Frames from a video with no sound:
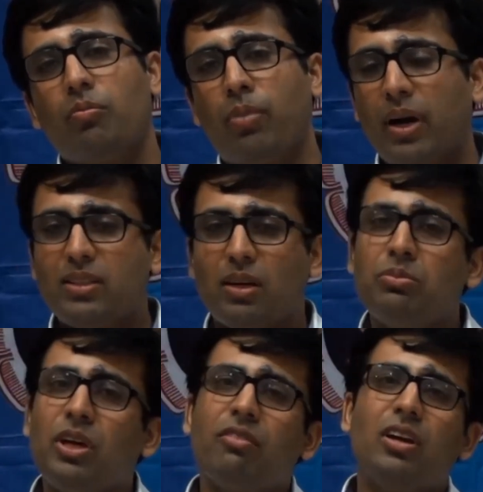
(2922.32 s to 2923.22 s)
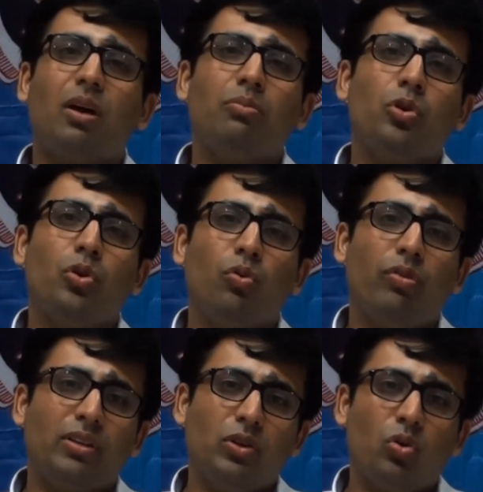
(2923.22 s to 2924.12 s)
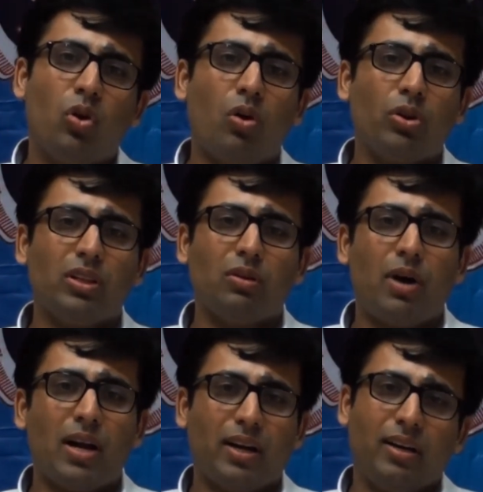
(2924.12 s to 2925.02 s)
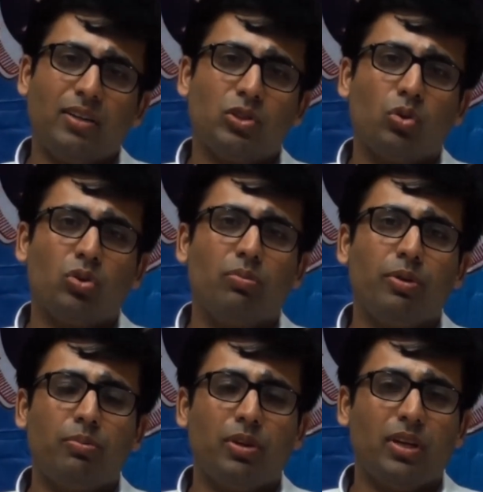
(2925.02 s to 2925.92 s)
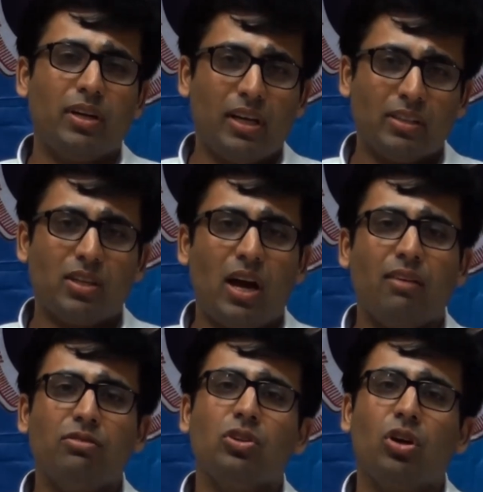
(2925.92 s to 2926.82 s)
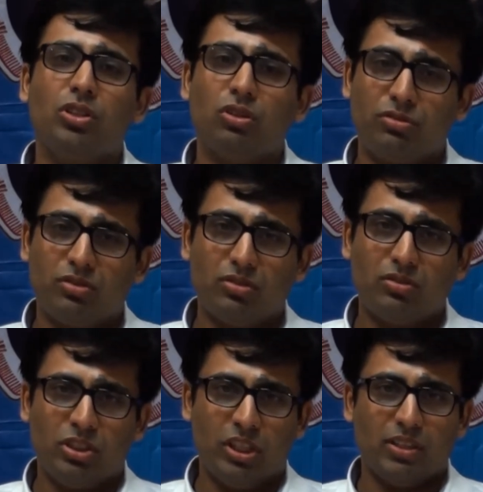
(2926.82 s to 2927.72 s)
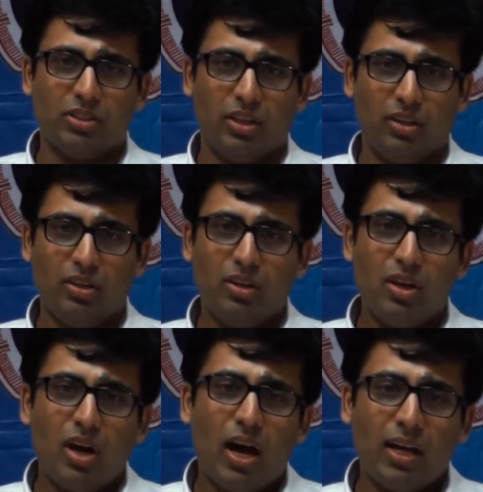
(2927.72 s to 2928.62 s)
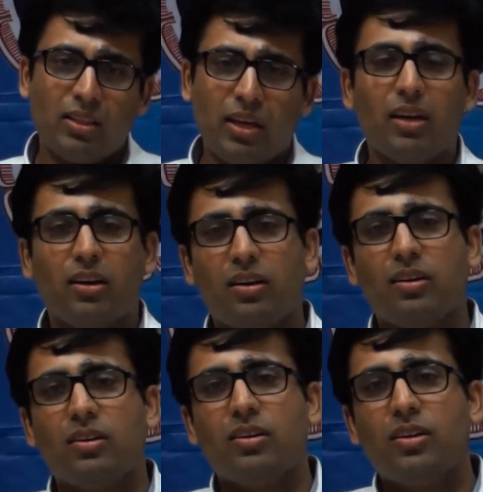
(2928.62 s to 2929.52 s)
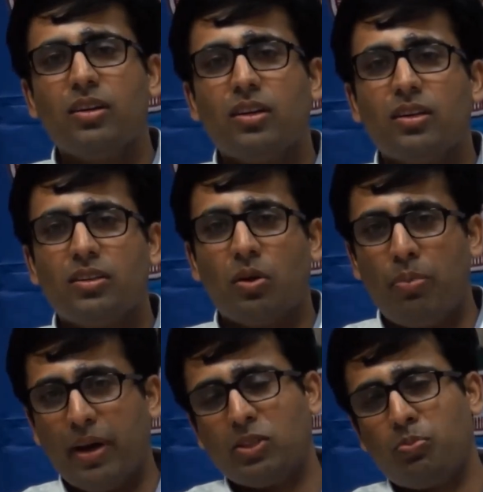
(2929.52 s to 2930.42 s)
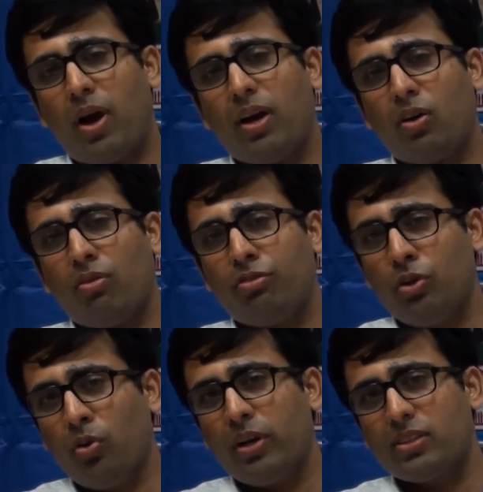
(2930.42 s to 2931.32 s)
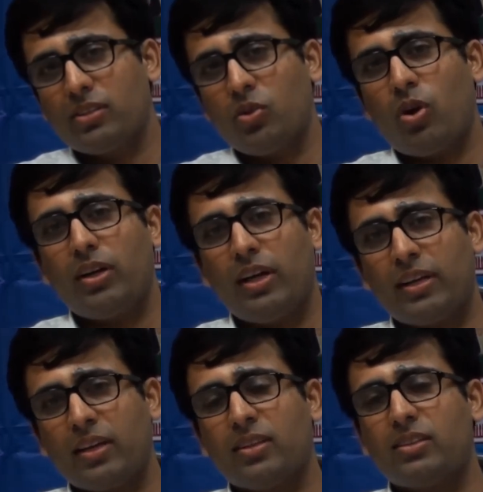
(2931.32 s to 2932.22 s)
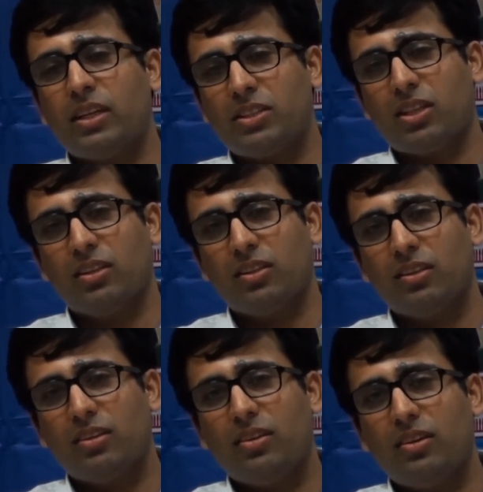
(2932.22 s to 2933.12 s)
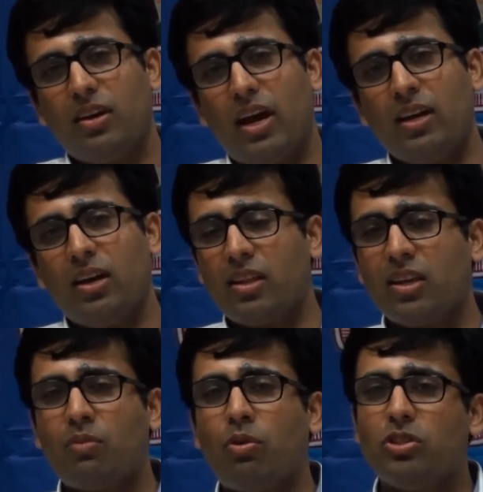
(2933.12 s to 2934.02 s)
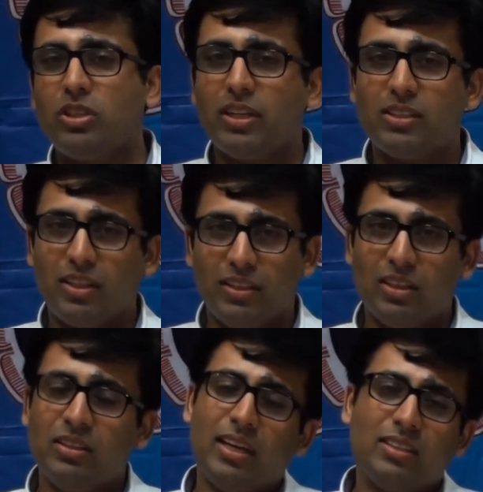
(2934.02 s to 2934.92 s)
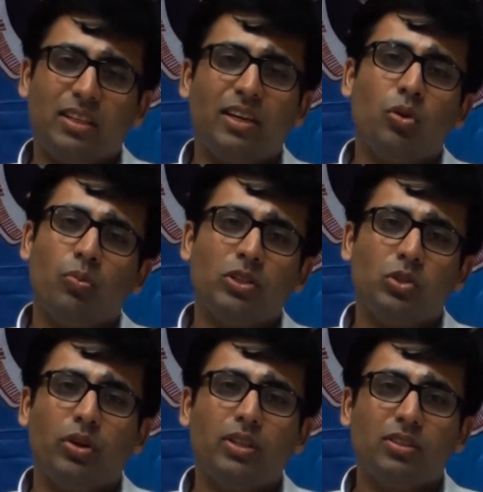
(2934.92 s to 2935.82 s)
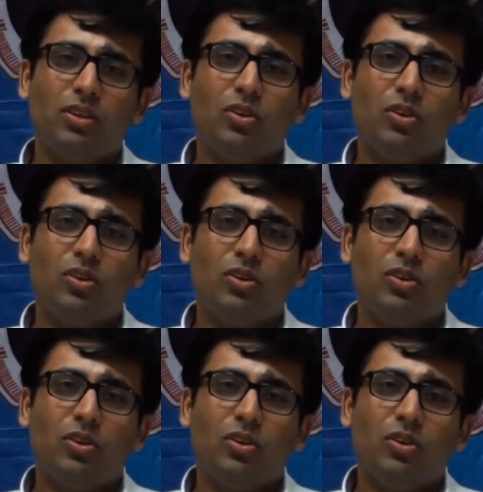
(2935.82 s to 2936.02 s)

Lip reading: but something will come to you when you go out in the market and show to the people that yes, I have the knowledge of GST. I think the best part of you is you are taking this session and learning about GST. The next thing you must do is